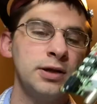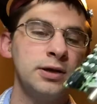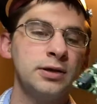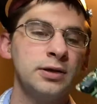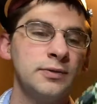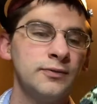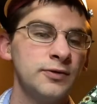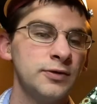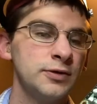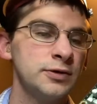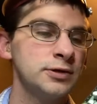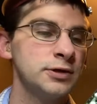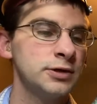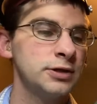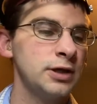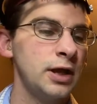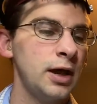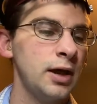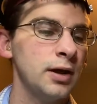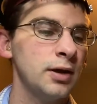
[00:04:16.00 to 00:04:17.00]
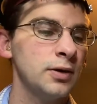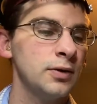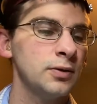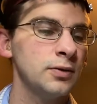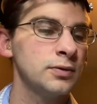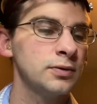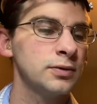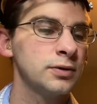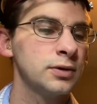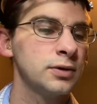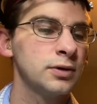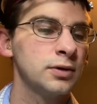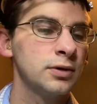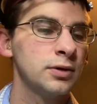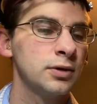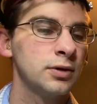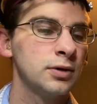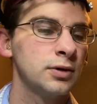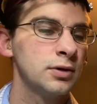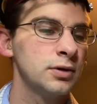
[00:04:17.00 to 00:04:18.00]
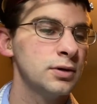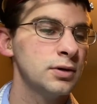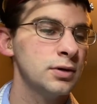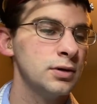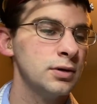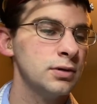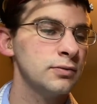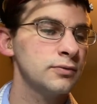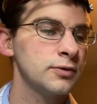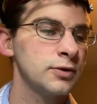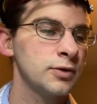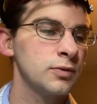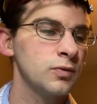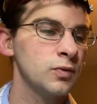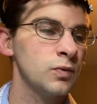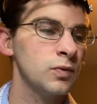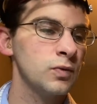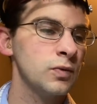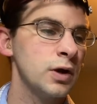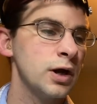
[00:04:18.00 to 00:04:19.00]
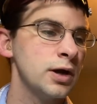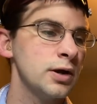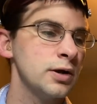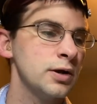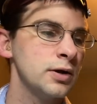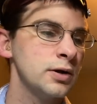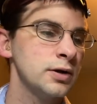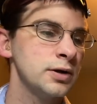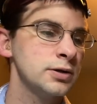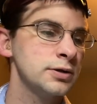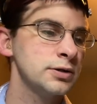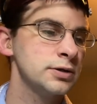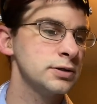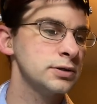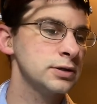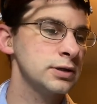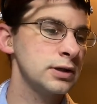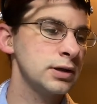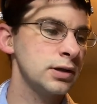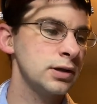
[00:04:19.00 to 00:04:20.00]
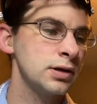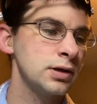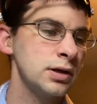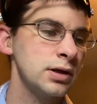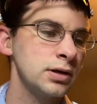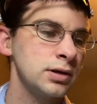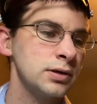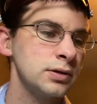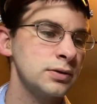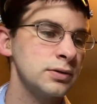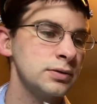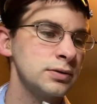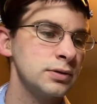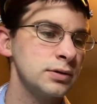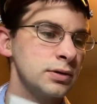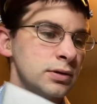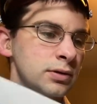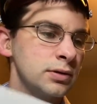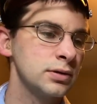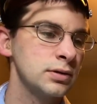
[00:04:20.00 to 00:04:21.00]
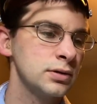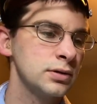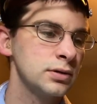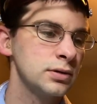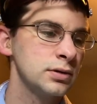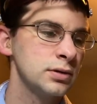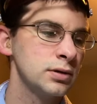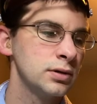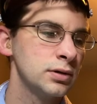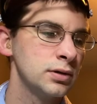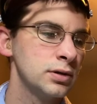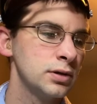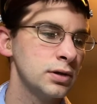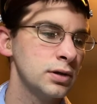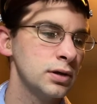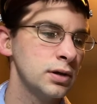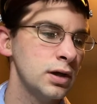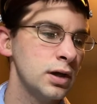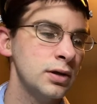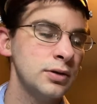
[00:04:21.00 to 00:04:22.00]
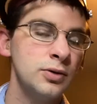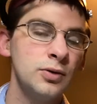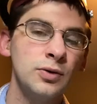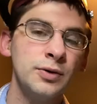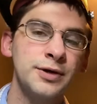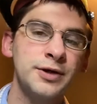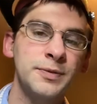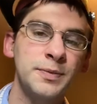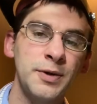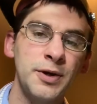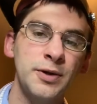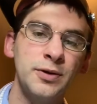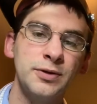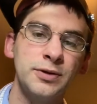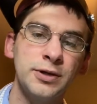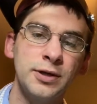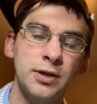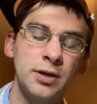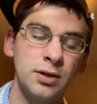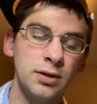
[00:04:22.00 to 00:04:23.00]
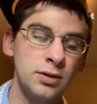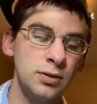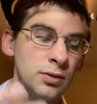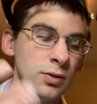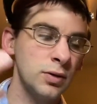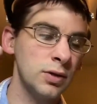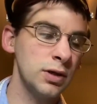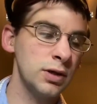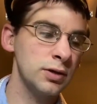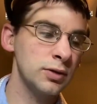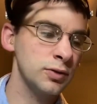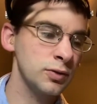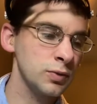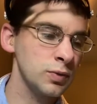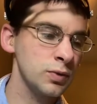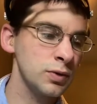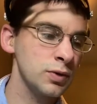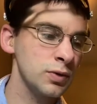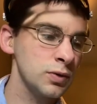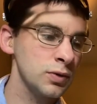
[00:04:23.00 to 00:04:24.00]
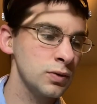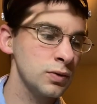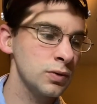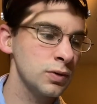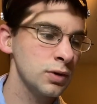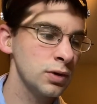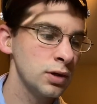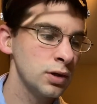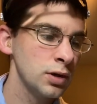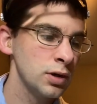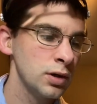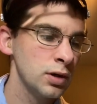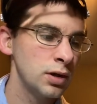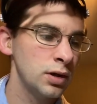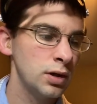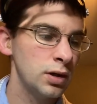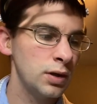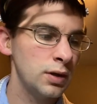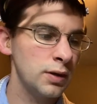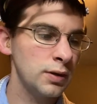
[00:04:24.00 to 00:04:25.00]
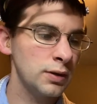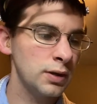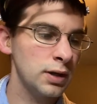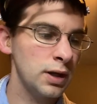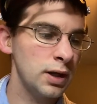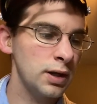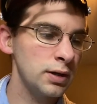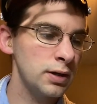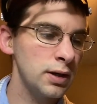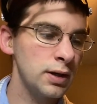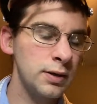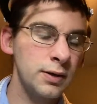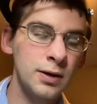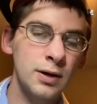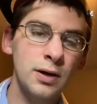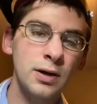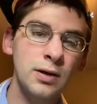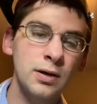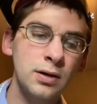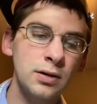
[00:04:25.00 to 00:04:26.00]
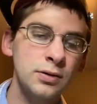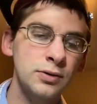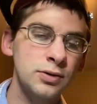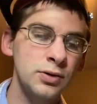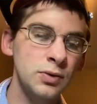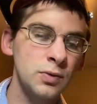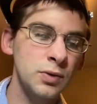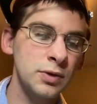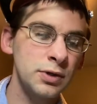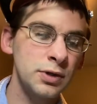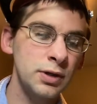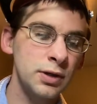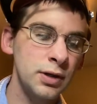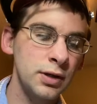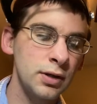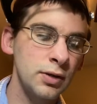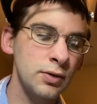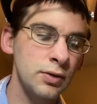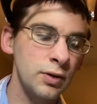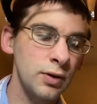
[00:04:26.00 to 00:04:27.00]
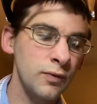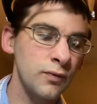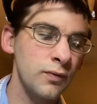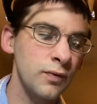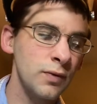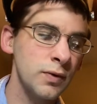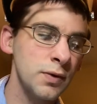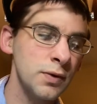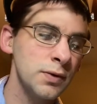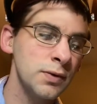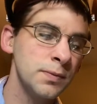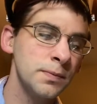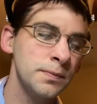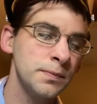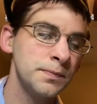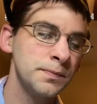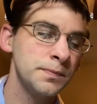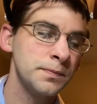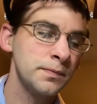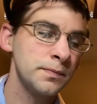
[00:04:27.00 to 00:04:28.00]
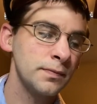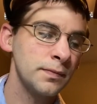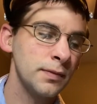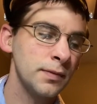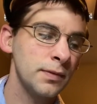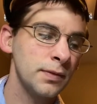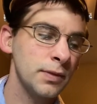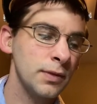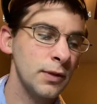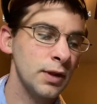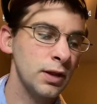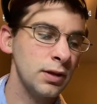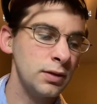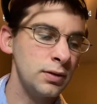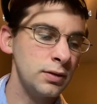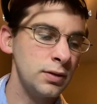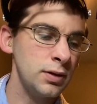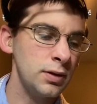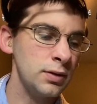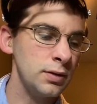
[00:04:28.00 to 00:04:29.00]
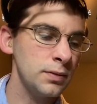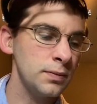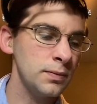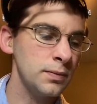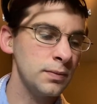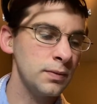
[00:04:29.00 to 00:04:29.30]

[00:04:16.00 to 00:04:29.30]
different styles of wire harnesses and connectors. And you'll experience that and you'll get through and gain that knowledge of what you need to look for. So